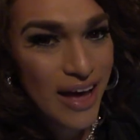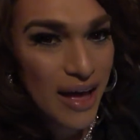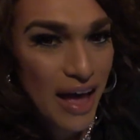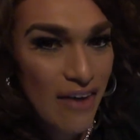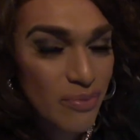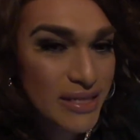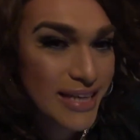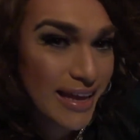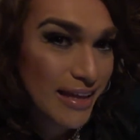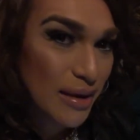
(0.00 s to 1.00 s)
I have been
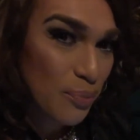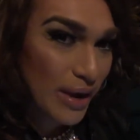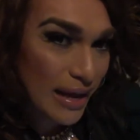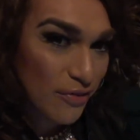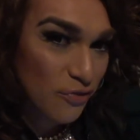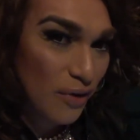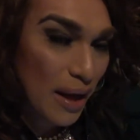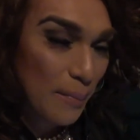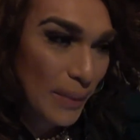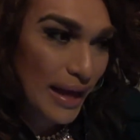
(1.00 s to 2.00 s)
taking a break
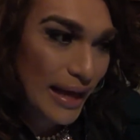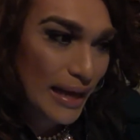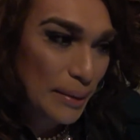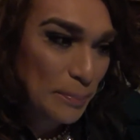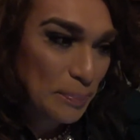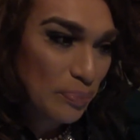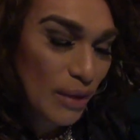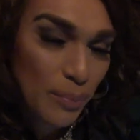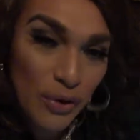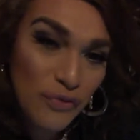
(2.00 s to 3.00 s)
from um,
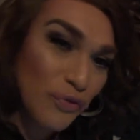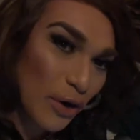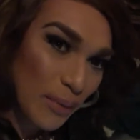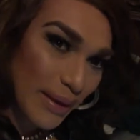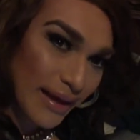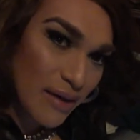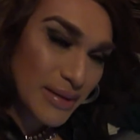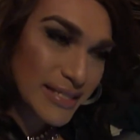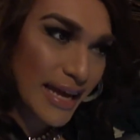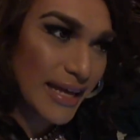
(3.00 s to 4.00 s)
performing. I've
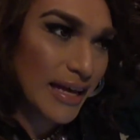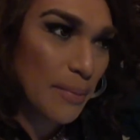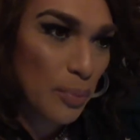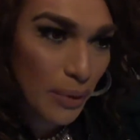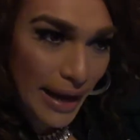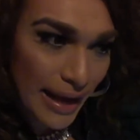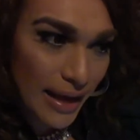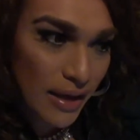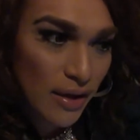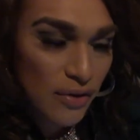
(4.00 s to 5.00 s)
been taking a break
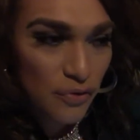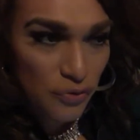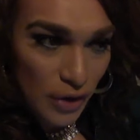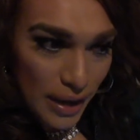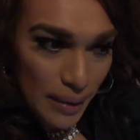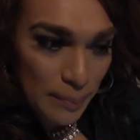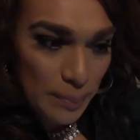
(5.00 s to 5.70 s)
from